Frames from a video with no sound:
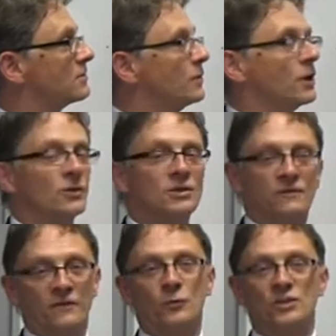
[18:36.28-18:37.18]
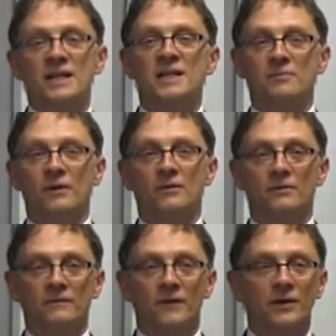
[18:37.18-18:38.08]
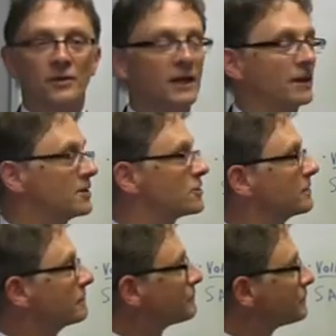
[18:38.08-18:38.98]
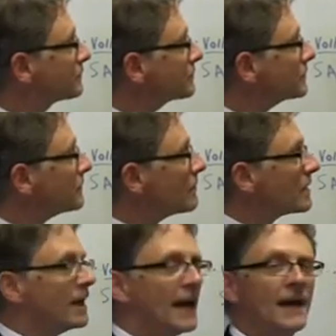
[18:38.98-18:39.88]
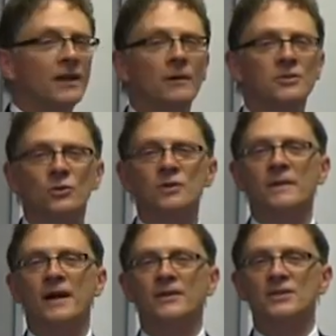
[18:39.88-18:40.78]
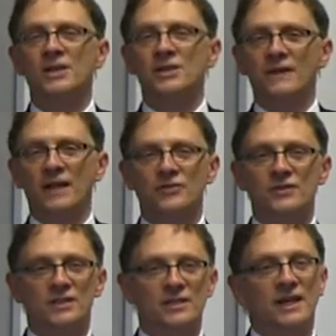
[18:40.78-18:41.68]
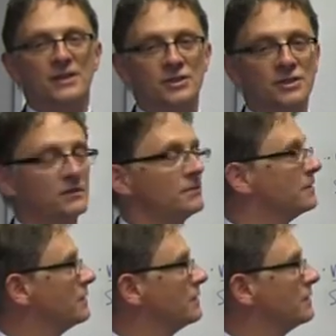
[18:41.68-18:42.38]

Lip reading: we got to, fortunately, he spoke very good English. And I was talking about the teaching of electricity, as you do.